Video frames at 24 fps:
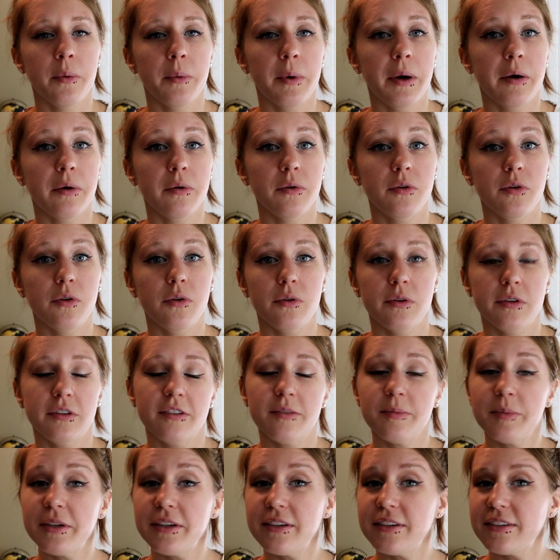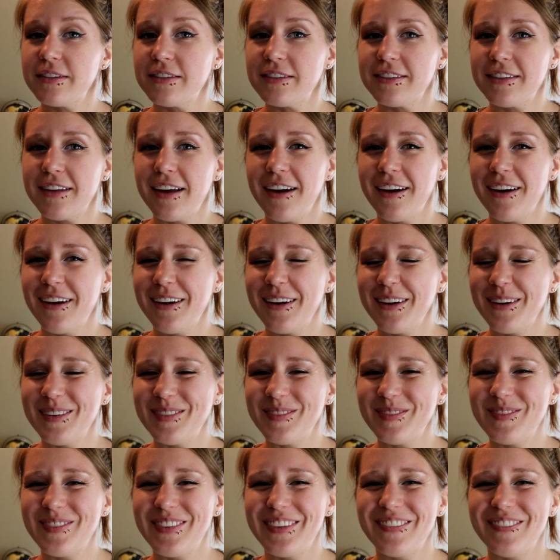around Christmas time,
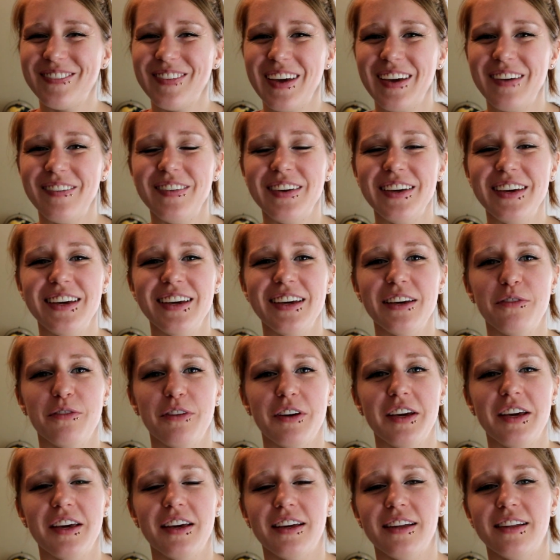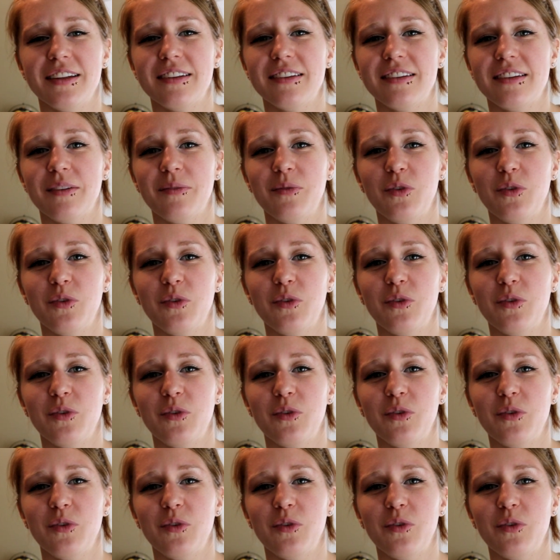maybe, if I get